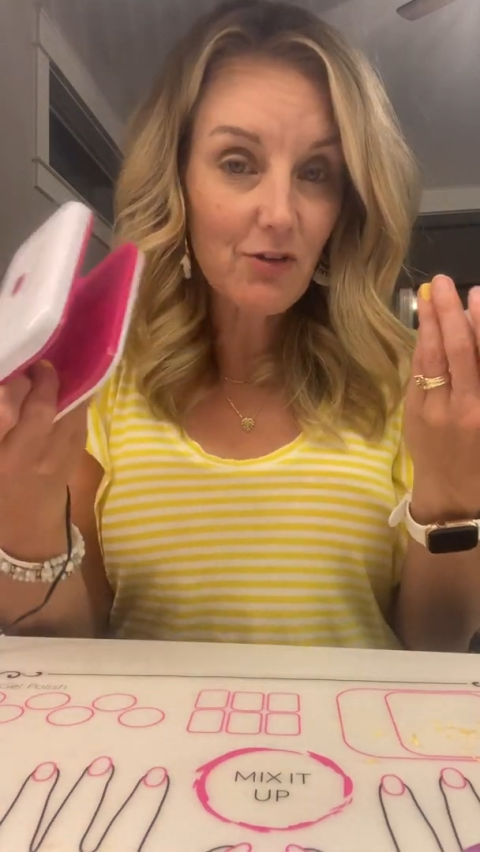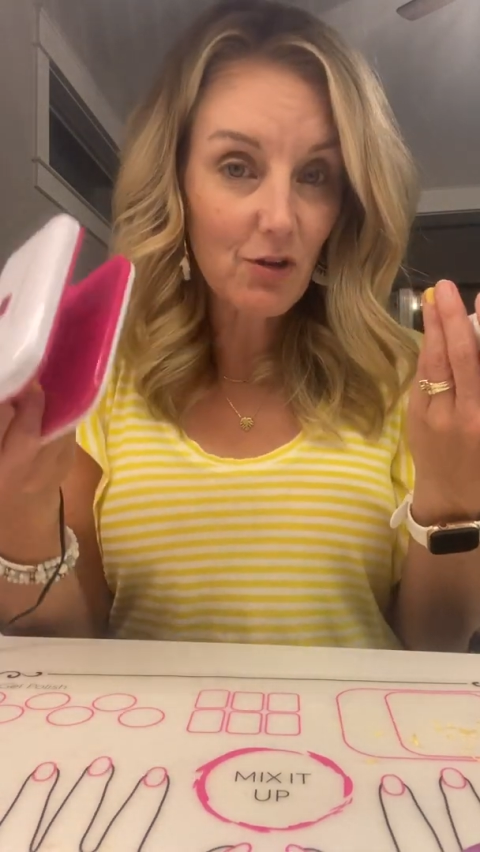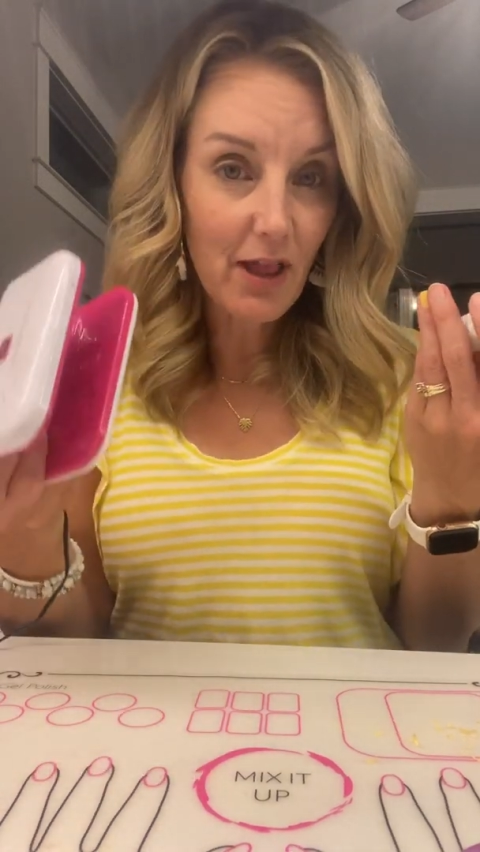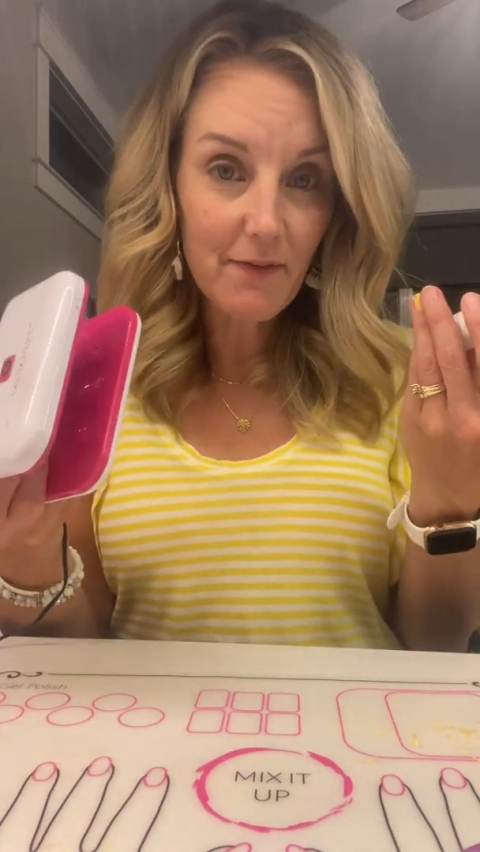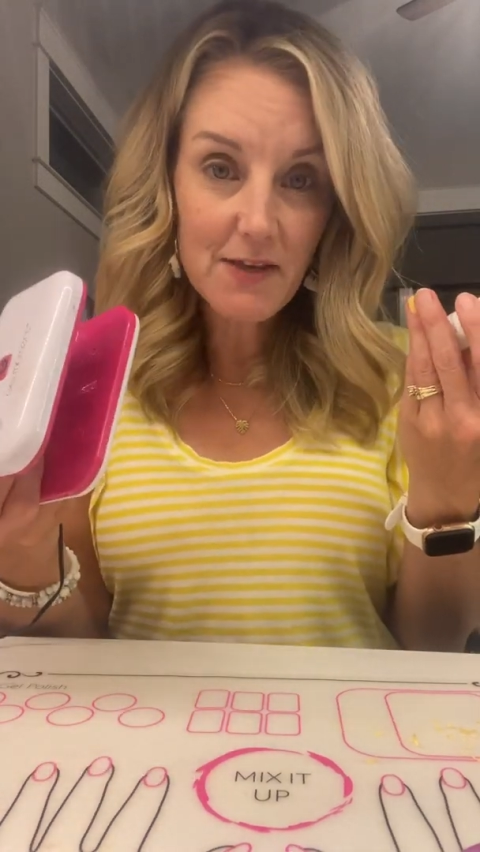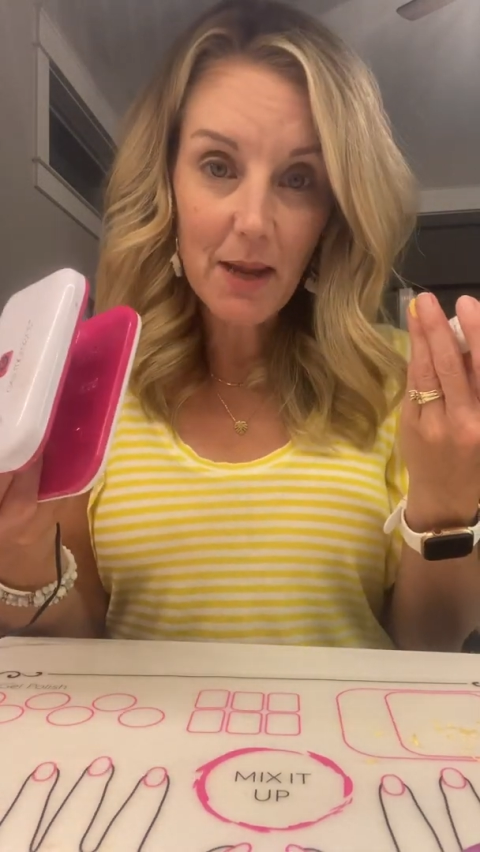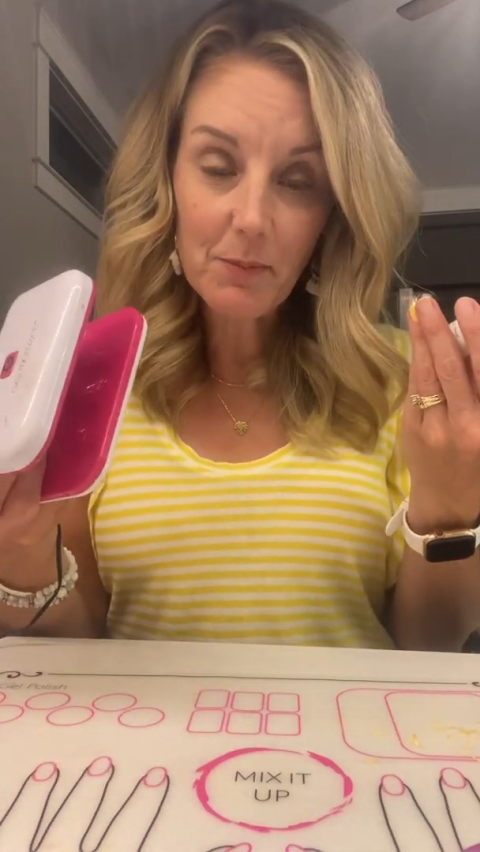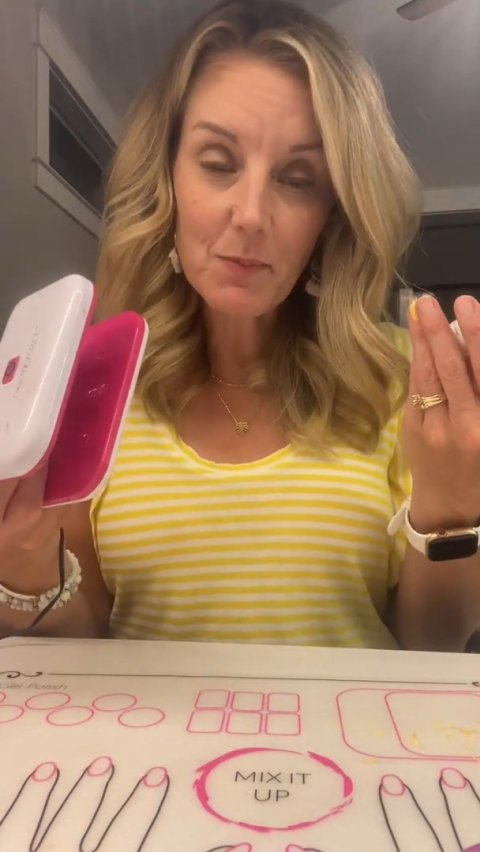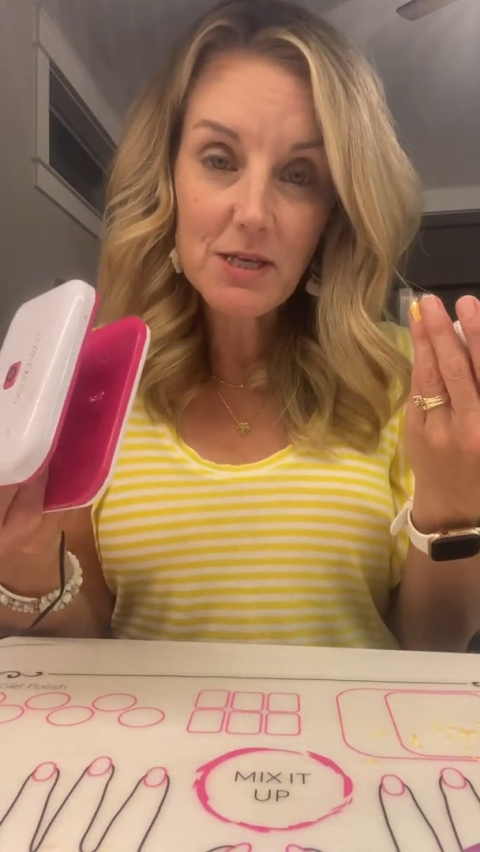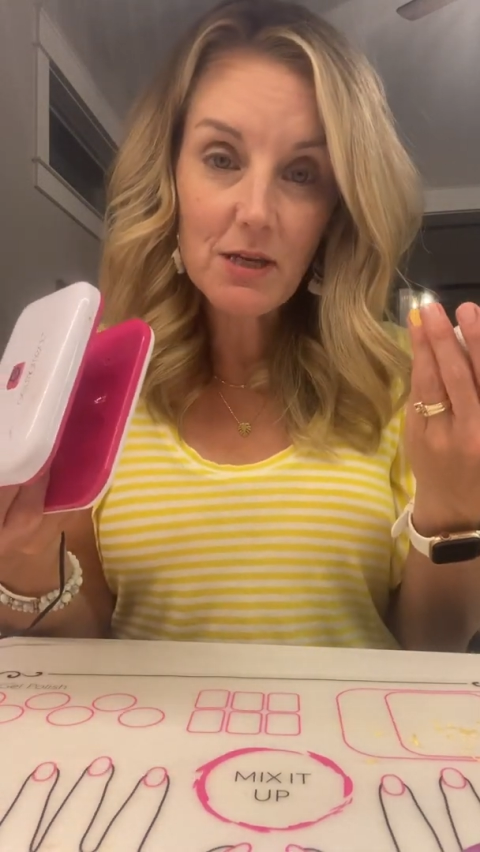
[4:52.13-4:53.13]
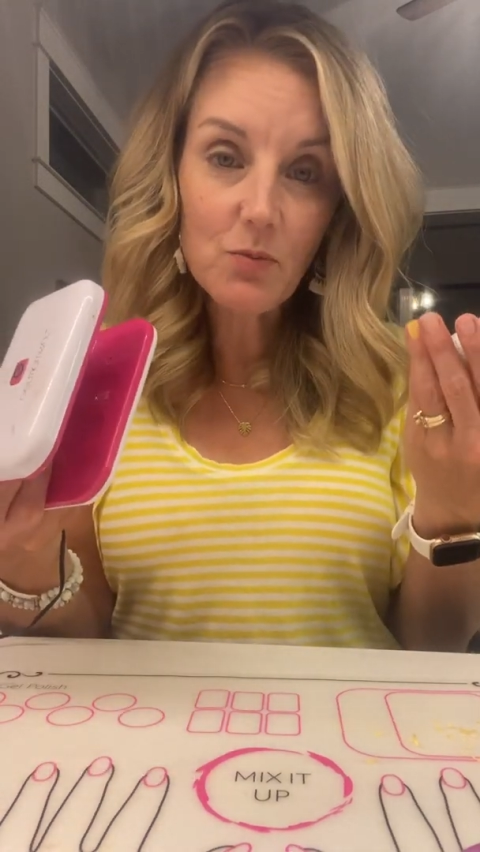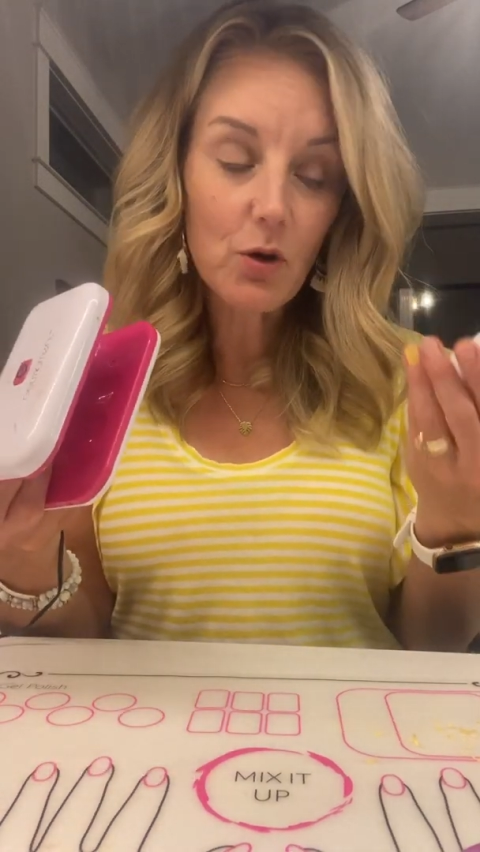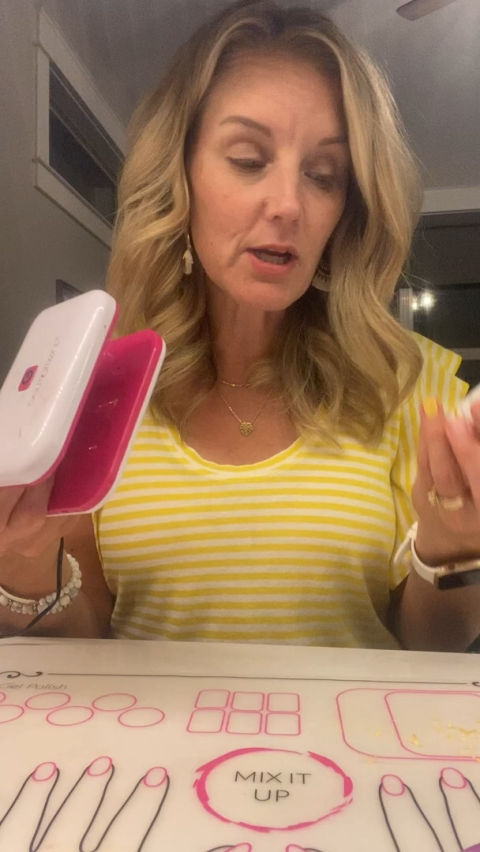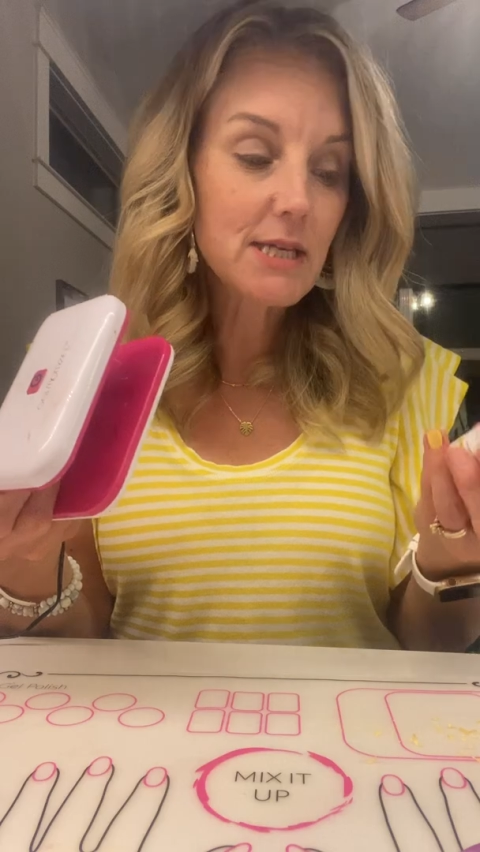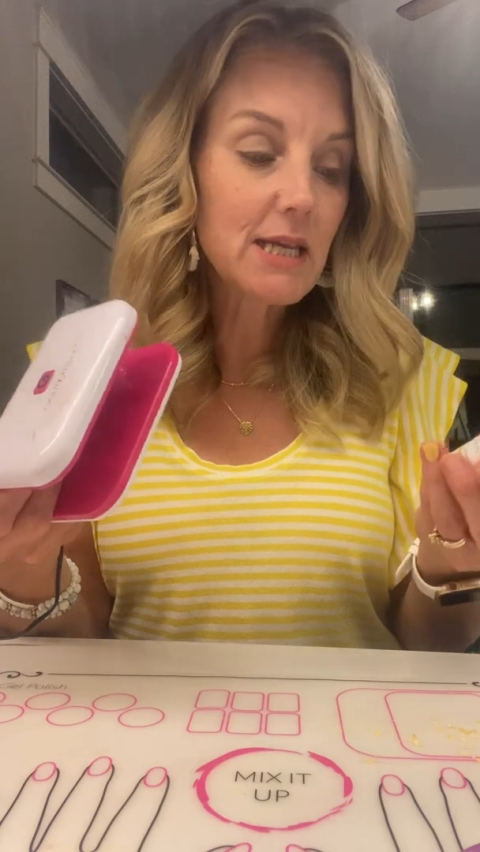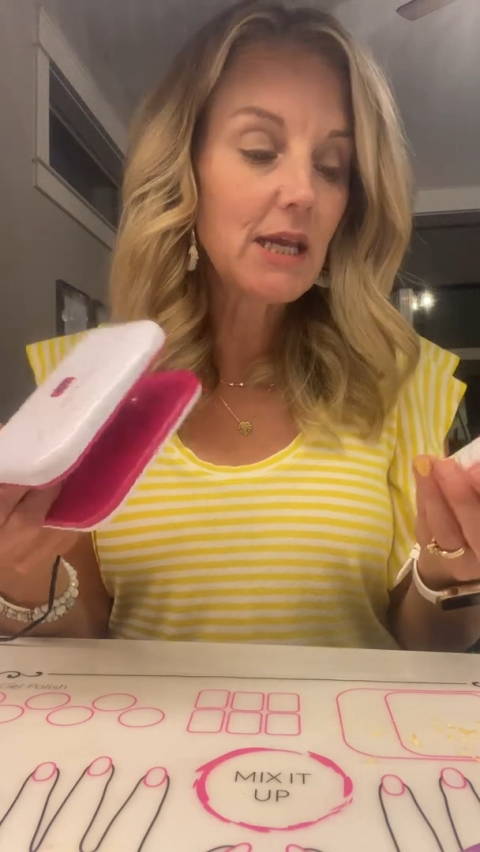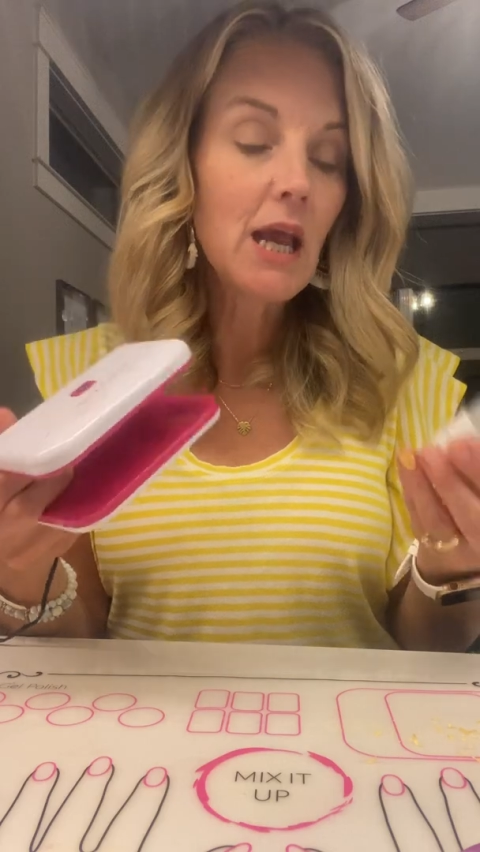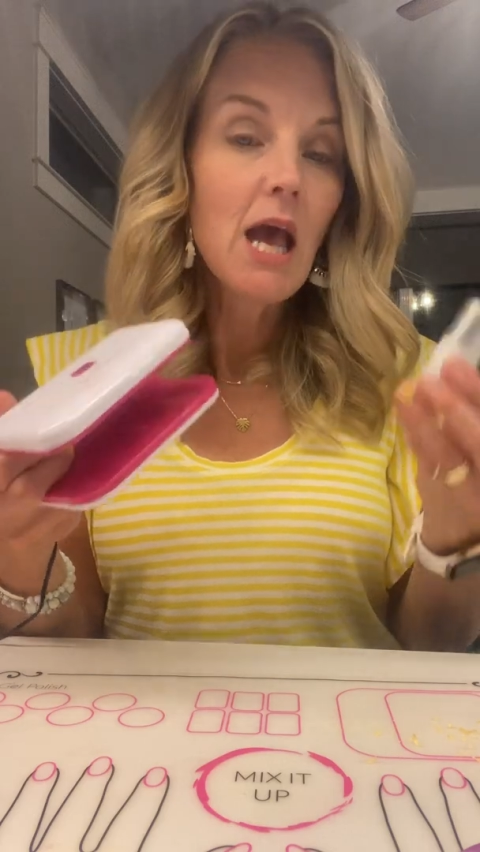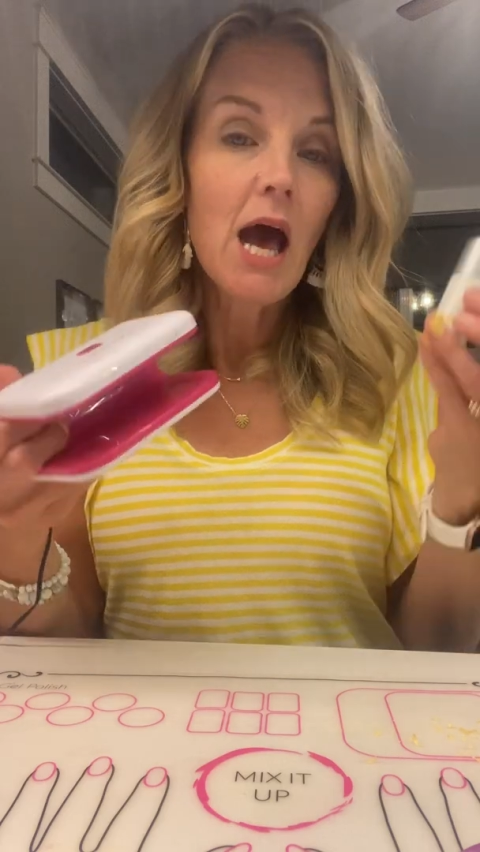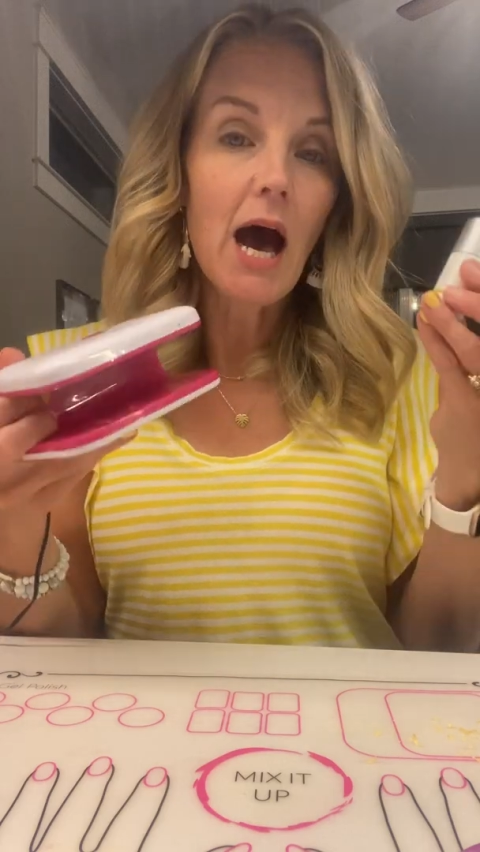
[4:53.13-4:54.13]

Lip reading: They're lifetime limited warranty.